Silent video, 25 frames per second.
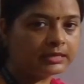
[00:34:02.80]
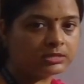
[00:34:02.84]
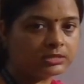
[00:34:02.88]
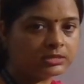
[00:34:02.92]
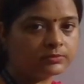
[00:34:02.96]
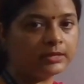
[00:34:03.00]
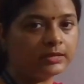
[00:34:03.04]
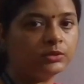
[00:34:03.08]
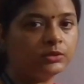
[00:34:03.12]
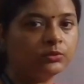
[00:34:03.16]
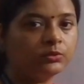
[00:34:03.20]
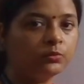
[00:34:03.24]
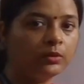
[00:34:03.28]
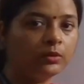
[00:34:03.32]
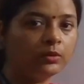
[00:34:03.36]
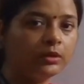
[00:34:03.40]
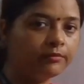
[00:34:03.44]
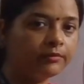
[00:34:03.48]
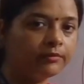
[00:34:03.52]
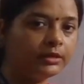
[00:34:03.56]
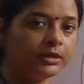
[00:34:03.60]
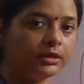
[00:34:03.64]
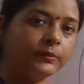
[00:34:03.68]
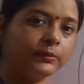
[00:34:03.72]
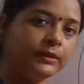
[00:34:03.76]
why
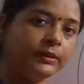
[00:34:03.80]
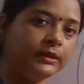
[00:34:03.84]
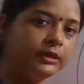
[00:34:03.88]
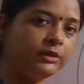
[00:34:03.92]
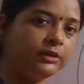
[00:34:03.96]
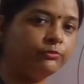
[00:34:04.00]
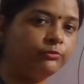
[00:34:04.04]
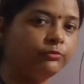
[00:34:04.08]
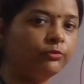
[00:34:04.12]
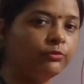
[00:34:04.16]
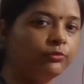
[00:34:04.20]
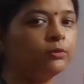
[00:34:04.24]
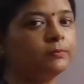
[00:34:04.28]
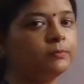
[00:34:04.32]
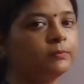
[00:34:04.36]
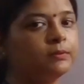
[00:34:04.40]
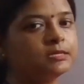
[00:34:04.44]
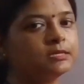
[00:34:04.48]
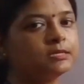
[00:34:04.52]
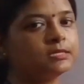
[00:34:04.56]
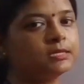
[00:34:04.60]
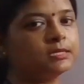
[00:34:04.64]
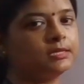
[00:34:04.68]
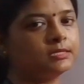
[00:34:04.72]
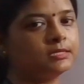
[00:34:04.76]

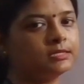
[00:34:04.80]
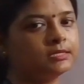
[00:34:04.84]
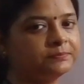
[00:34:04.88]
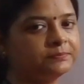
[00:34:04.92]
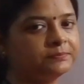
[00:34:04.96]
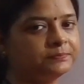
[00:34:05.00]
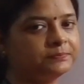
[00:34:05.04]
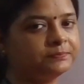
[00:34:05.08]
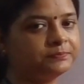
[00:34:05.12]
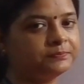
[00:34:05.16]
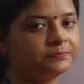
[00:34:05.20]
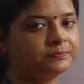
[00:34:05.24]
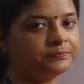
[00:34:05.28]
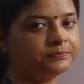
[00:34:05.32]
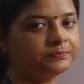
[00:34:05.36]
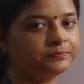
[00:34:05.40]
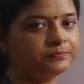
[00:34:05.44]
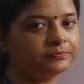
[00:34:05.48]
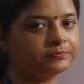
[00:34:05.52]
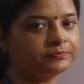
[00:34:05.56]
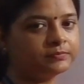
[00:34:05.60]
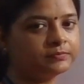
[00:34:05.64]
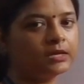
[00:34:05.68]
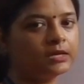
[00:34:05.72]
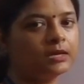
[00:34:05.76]
224%.
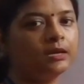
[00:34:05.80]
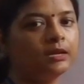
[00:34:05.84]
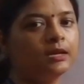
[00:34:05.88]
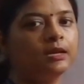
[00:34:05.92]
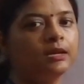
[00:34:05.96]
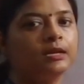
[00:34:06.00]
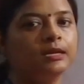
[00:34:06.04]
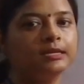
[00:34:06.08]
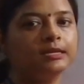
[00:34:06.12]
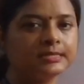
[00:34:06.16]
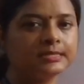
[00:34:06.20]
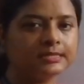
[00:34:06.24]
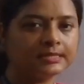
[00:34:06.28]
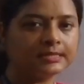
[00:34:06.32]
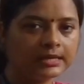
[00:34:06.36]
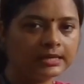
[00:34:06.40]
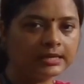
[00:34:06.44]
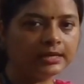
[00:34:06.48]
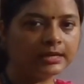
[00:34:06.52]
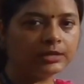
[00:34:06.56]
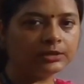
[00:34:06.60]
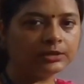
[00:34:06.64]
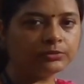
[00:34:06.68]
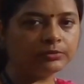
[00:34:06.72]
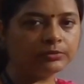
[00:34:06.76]
Is it
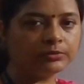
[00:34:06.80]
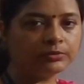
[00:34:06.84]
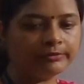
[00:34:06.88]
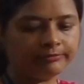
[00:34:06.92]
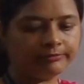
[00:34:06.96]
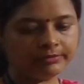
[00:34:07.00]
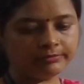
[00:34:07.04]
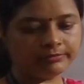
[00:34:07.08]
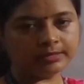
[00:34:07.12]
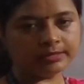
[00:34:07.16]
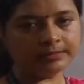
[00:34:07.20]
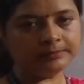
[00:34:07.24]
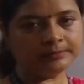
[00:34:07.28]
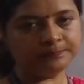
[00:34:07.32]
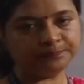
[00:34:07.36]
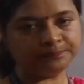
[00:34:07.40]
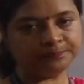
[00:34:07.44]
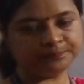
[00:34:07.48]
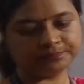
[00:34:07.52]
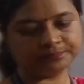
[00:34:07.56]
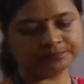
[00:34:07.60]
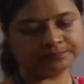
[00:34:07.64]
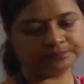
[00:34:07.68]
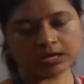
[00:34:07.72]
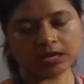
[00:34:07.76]
clear to everyone?
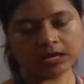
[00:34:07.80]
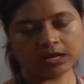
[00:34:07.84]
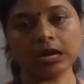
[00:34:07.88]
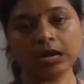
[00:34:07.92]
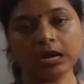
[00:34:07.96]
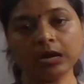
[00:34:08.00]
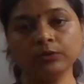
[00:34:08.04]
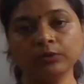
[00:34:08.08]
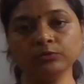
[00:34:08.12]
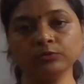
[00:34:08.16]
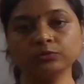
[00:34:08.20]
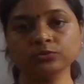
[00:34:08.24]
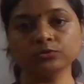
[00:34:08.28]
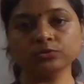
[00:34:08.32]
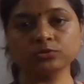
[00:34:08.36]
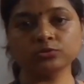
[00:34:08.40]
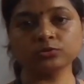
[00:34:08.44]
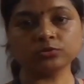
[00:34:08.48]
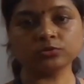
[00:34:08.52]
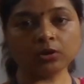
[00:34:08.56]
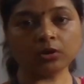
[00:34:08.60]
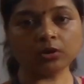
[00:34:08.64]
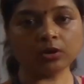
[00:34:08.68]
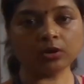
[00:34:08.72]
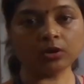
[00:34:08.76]
How to
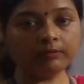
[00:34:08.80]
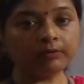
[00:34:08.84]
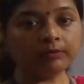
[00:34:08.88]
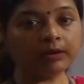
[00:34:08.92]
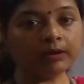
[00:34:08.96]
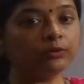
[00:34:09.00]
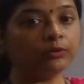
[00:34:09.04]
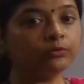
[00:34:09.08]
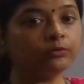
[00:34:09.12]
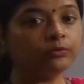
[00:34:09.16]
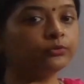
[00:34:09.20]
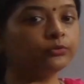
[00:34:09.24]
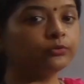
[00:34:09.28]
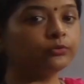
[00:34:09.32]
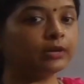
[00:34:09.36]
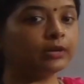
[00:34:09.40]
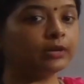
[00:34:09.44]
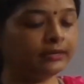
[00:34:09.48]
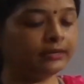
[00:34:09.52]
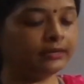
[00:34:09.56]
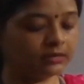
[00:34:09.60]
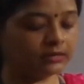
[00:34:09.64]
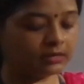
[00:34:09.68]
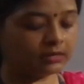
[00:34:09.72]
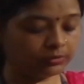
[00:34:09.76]
solve, how to
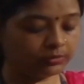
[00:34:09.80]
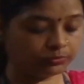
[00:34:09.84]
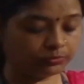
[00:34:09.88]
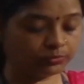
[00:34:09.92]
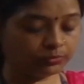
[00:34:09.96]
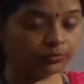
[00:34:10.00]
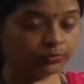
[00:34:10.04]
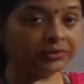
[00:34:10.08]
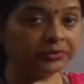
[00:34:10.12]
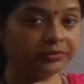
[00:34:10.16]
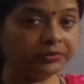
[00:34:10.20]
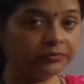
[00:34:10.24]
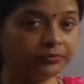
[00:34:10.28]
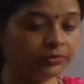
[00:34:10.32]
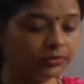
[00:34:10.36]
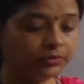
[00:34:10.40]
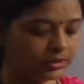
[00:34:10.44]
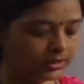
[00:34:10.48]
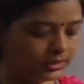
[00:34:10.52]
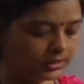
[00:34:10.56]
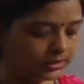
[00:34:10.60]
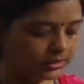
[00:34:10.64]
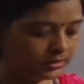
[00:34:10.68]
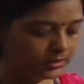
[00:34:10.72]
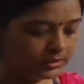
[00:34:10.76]
write, how to
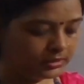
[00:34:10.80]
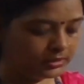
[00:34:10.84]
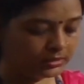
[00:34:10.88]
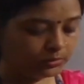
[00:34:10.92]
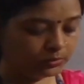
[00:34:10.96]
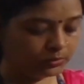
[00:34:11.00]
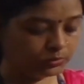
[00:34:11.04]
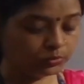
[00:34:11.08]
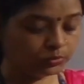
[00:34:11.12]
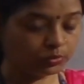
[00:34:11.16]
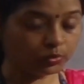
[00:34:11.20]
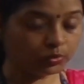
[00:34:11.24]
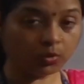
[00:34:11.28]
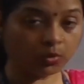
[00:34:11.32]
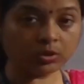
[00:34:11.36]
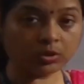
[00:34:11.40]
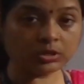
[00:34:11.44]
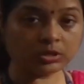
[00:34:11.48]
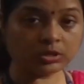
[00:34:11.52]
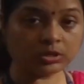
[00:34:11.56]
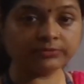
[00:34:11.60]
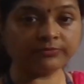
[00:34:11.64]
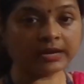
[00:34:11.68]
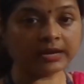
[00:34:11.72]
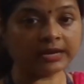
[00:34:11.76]
convert
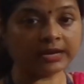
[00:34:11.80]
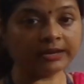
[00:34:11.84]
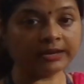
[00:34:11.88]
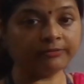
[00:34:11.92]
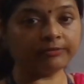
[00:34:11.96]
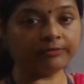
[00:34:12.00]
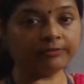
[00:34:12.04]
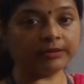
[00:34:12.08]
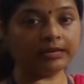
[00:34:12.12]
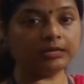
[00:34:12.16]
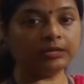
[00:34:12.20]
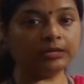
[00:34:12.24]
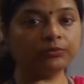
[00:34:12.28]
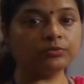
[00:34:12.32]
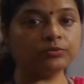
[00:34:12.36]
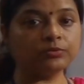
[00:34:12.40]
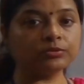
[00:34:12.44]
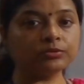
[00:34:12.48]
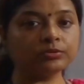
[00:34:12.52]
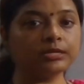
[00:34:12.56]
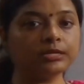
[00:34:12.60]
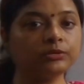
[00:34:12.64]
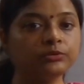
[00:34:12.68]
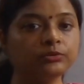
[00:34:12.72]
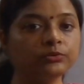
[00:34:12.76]
those 5 values
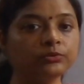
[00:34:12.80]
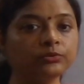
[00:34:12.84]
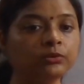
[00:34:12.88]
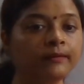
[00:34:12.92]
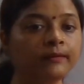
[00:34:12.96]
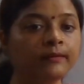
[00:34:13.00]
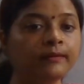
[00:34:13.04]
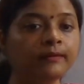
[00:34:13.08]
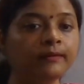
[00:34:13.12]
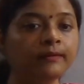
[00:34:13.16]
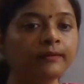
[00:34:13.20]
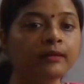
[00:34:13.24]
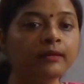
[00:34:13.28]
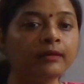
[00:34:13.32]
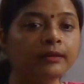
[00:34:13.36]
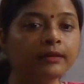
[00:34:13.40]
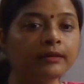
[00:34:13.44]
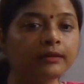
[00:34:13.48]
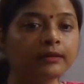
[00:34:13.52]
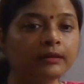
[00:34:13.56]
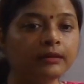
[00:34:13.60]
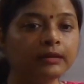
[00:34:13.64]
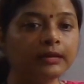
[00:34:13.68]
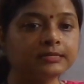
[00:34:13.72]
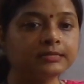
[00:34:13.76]
into,
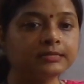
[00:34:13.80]
let's